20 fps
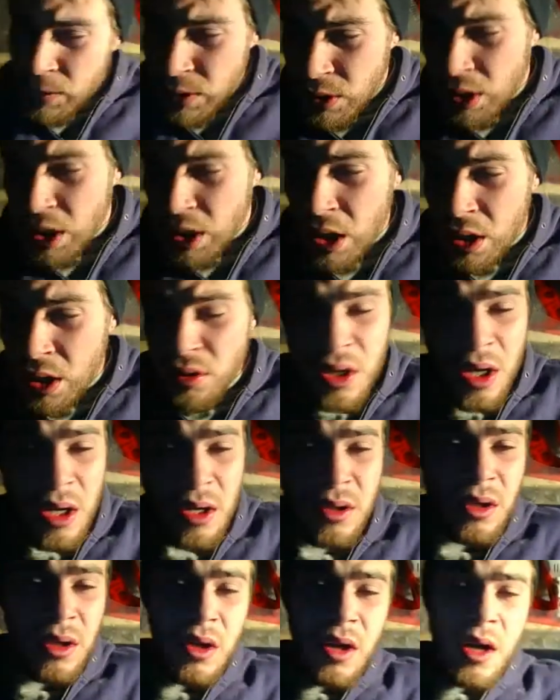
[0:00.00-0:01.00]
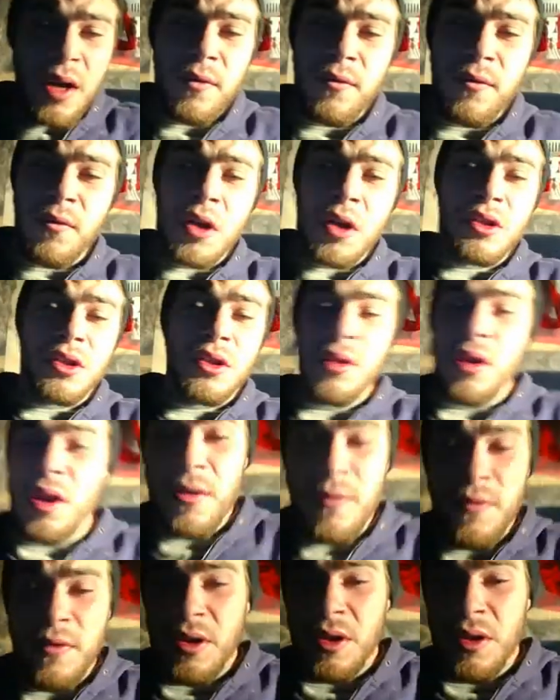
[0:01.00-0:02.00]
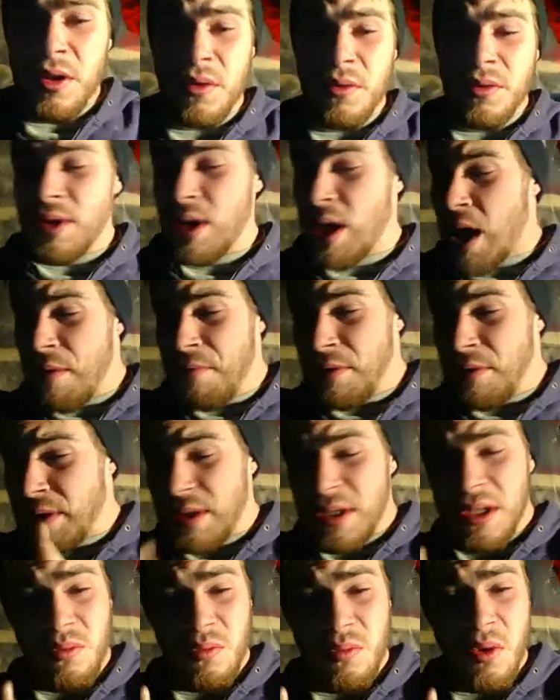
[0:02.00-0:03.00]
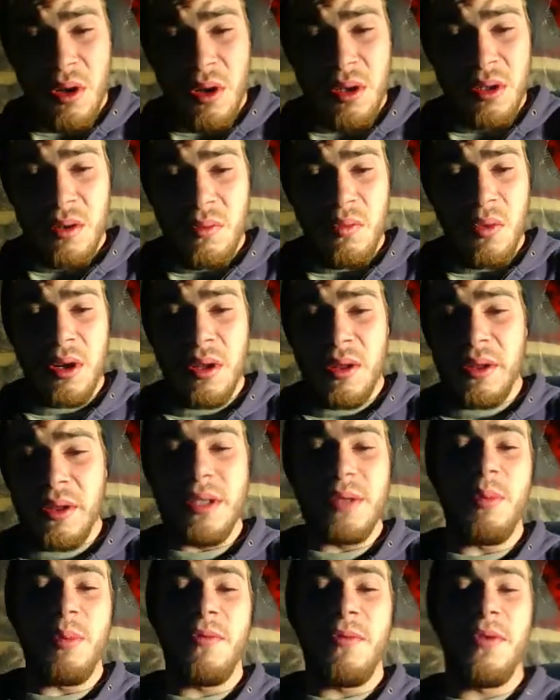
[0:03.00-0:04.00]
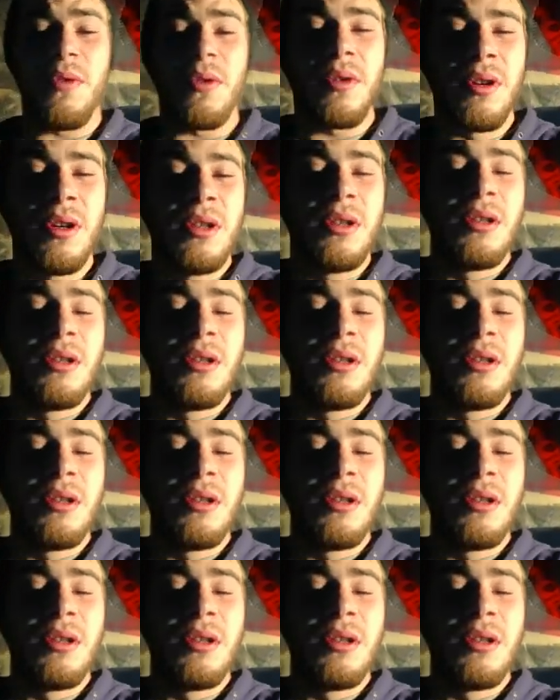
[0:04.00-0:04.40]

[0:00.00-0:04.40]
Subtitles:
should get her done. I've watched a lot of videos. I haven't seen one of these before,